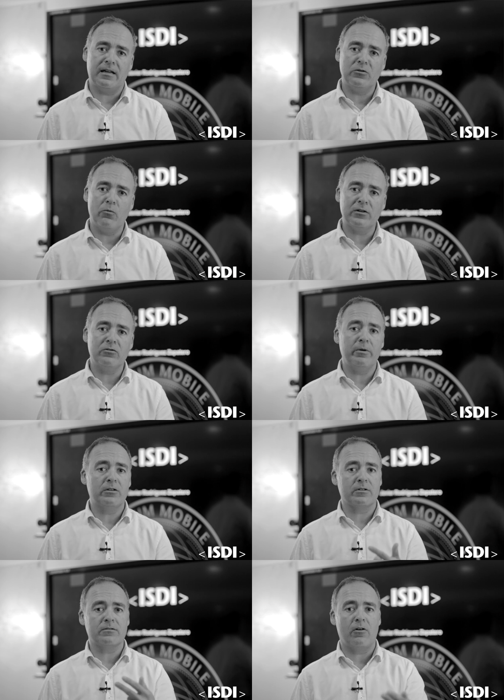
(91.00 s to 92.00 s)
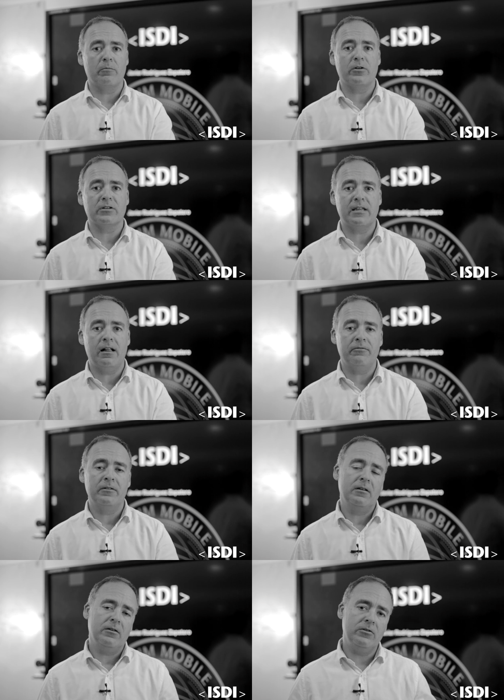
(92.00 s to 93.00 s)
and you want to be transformed yourself,
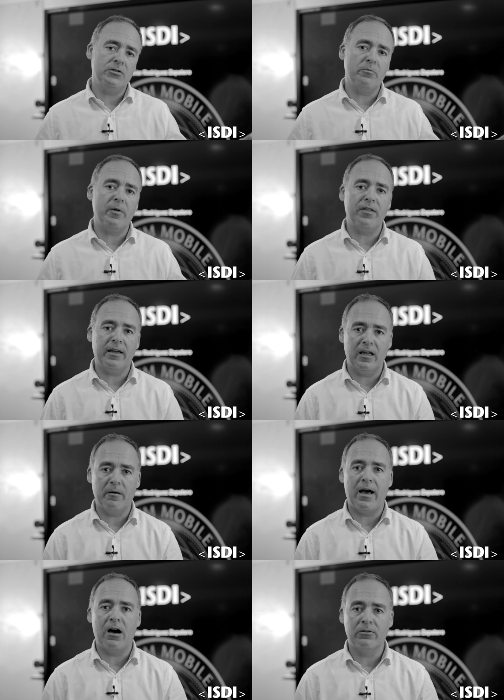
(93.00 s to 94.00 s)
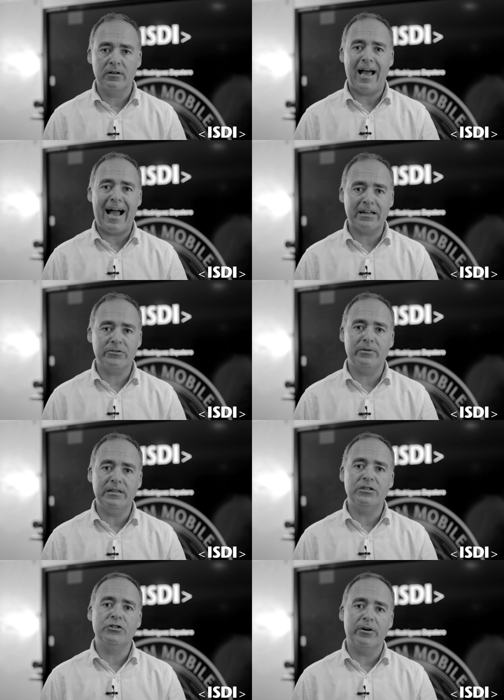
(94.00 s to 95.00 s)
you should be thinking about
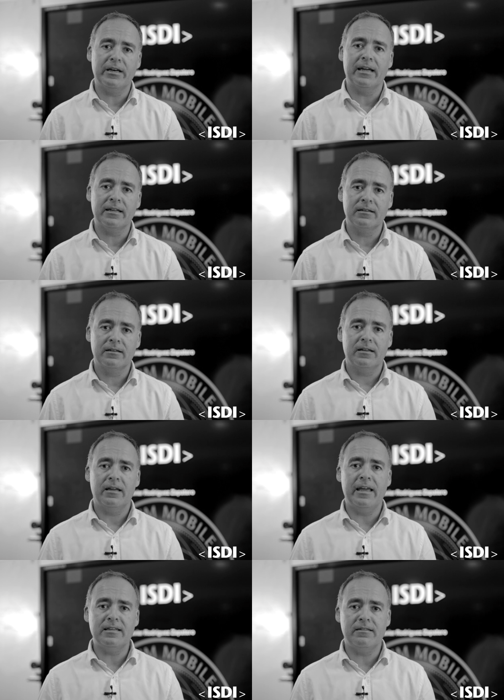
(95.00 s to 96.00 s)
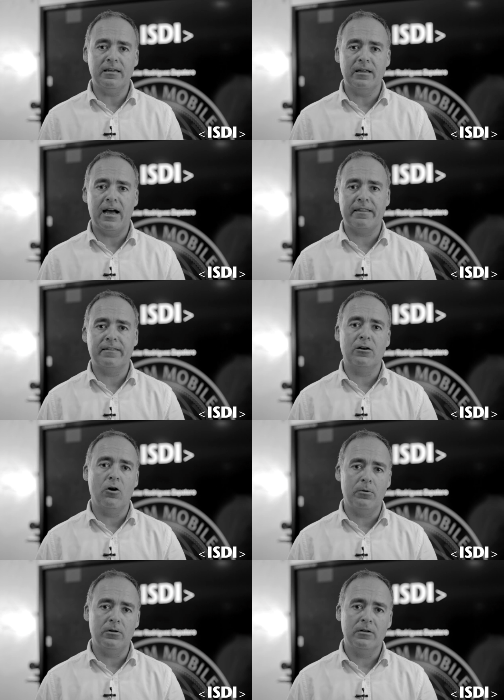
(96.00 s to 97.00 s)
actually joining ISDI at the
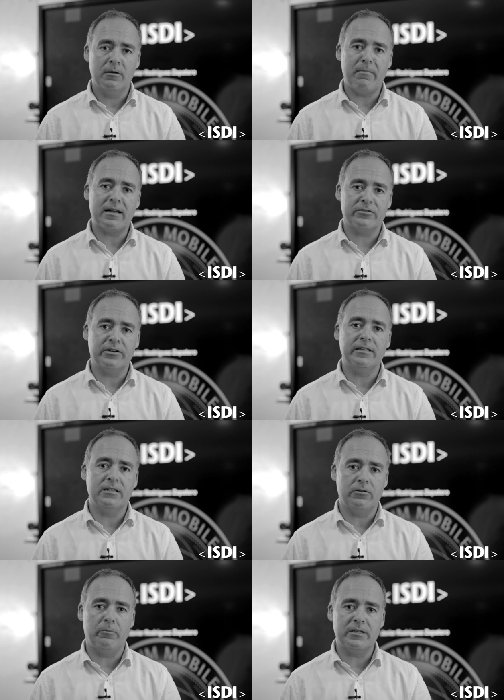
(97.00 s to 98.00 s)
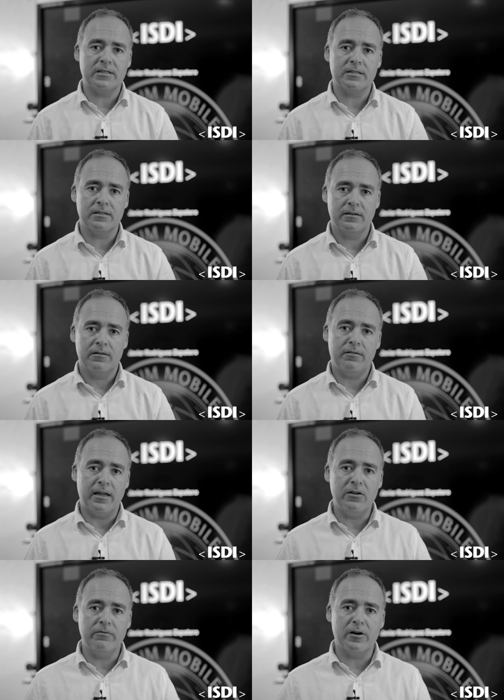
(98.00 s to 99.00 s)
Global Master in Digital Business.
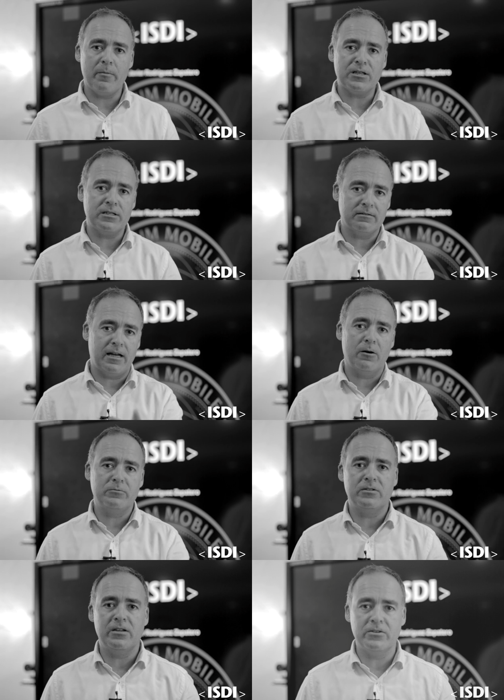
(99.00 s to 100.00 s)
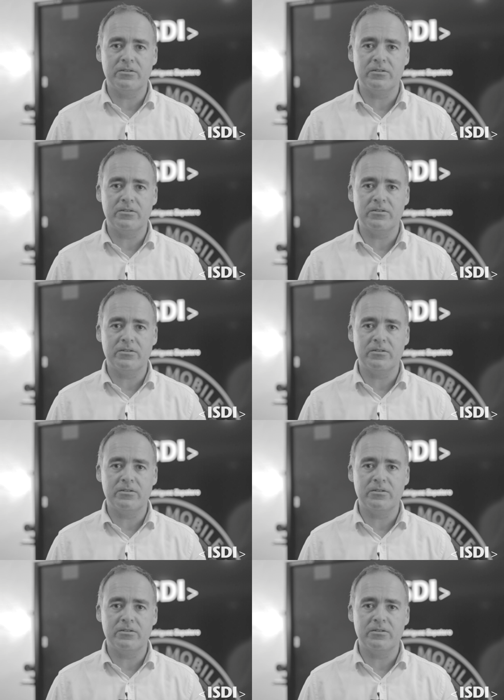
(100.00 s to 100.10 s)
Thank you very much, and I hope to see you